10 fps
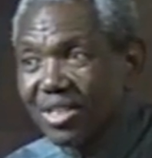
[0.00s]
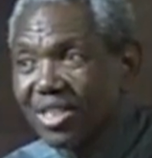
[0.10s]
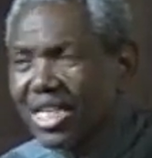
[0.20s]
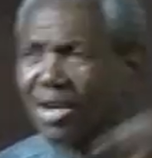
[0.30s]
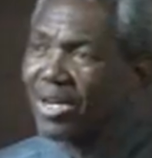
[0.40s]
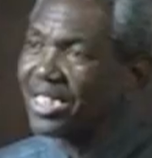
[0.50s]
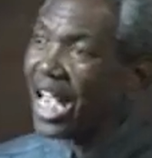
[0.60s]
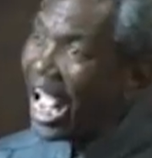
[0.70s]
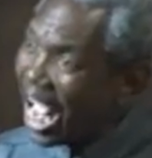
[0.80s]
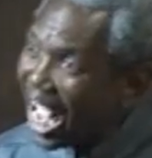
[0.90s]
That one said,
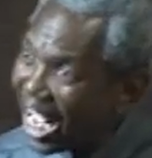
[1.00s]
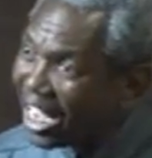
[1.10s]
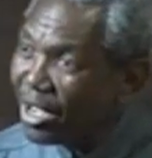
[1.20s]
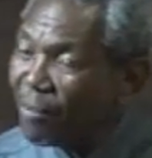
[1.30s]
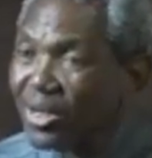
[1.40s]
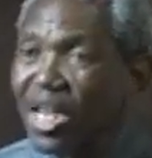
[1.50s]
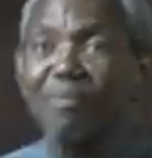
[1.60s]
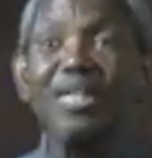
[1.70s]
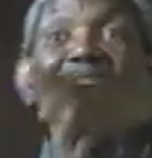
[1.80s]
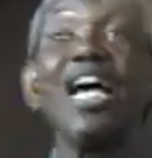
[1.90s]
but I've
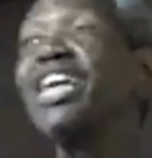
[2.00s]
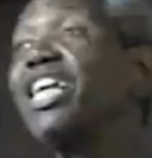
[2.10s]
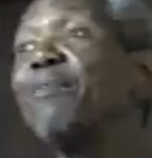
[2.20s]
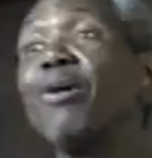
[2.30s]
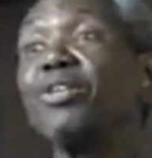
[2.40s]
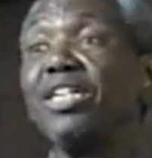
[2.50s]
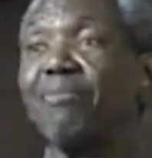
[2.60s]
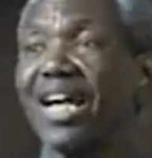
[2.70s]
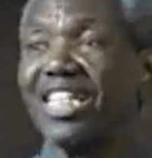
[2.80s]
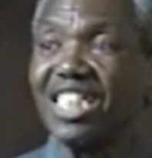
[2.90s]
been hearing about him.
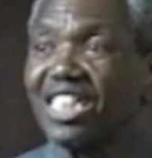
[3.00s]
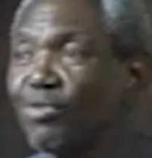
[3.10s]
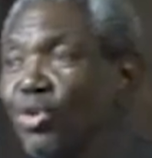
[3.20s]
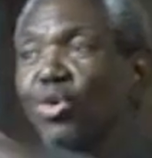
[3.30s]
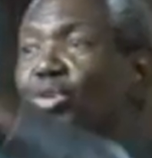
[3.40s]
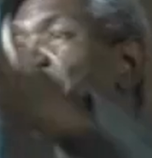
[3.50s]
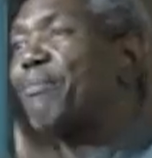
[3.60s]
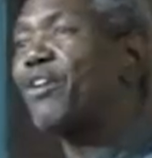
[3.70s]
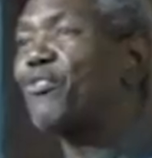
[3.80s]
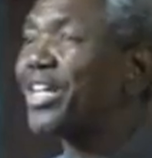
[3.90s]
I didn't even know that
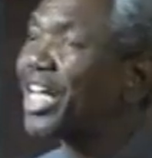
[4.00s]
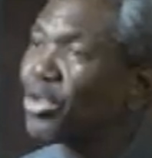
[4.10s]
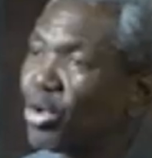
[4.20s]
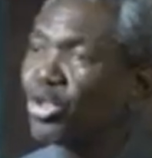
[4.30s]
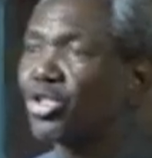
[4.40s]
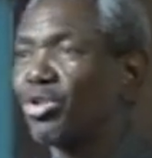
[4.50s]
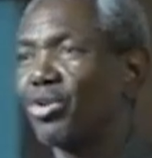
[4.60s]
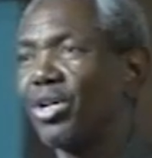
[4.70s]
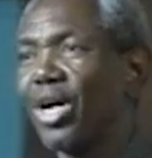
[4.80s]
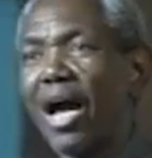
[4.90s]
my father knows you.
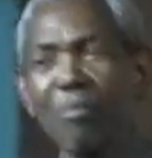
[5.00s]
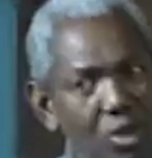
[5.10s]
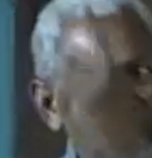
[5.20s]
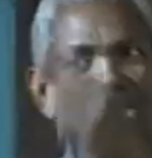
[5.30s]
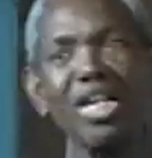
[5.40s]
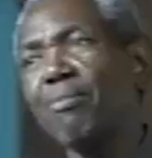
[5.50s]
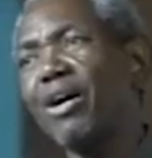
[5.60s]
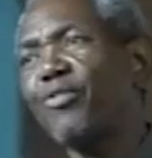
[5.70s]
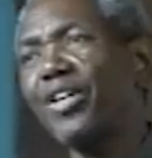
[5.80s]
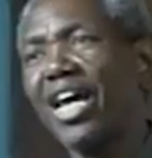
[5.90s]
I'm going to tell my
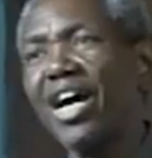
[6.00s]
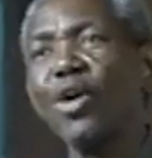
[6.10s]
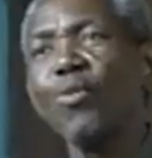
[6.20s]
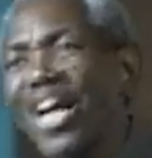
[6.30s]
father, why